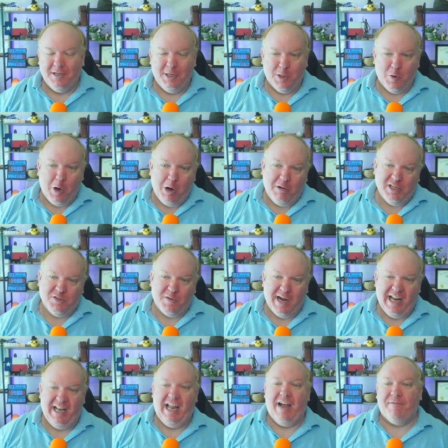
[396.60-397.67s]
You're always
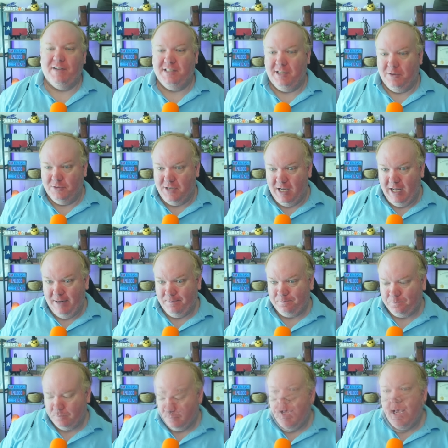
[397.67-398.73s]
right every single time.
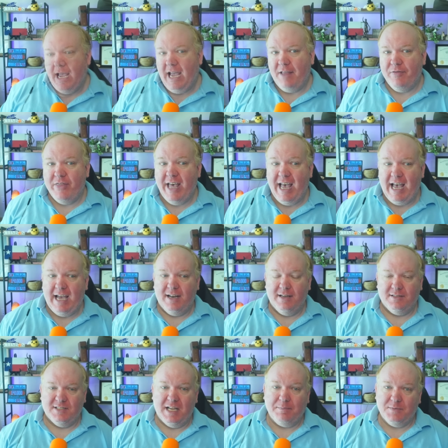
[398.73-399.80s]
And
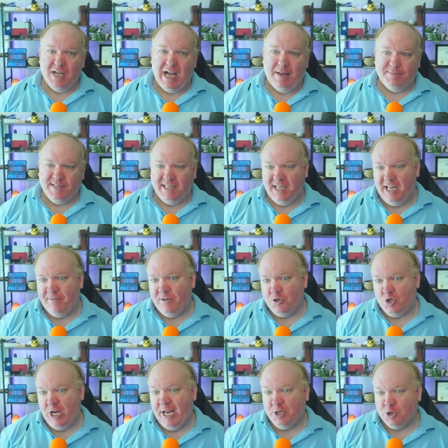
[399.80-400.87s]
then sometimes they'd even
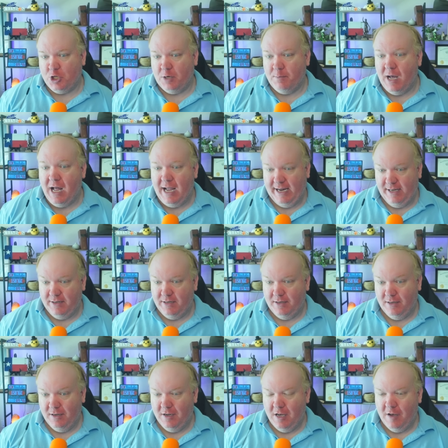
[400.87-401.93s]
change their mind
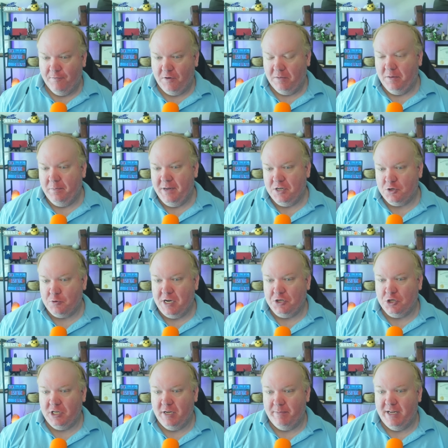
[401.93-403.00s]
from
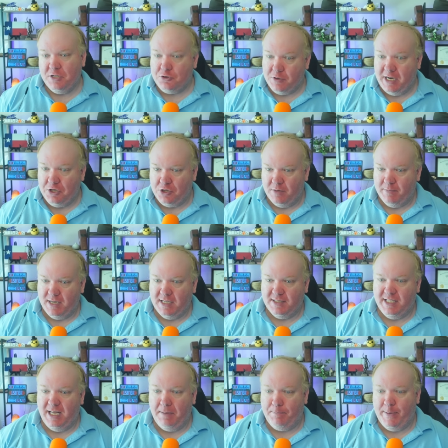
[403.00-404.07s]
administration to administration because
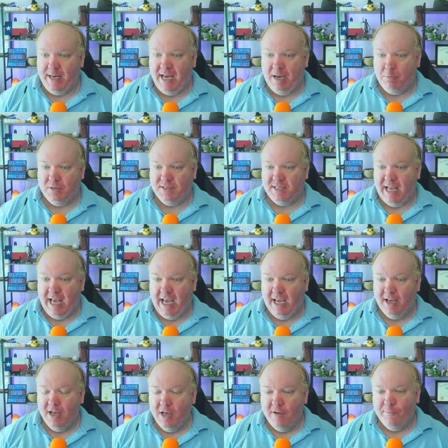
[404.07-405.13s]
the EPA would
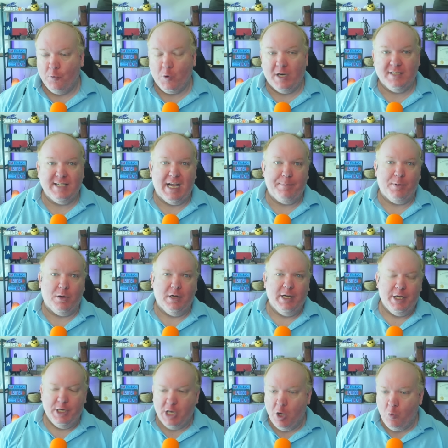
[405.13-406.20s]
say, for example,
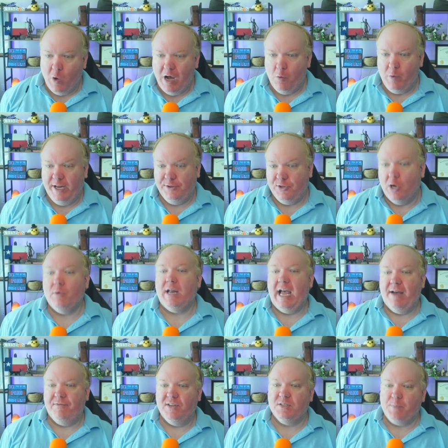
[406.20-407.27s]
you know what? We don't
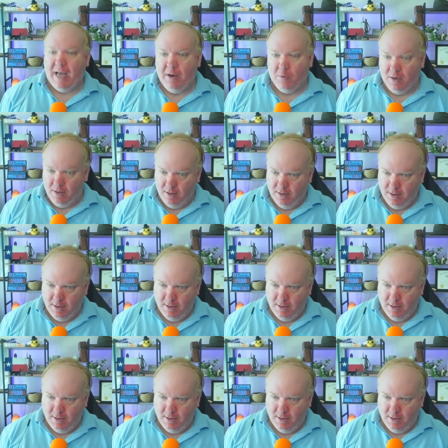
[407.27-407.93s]
have this power.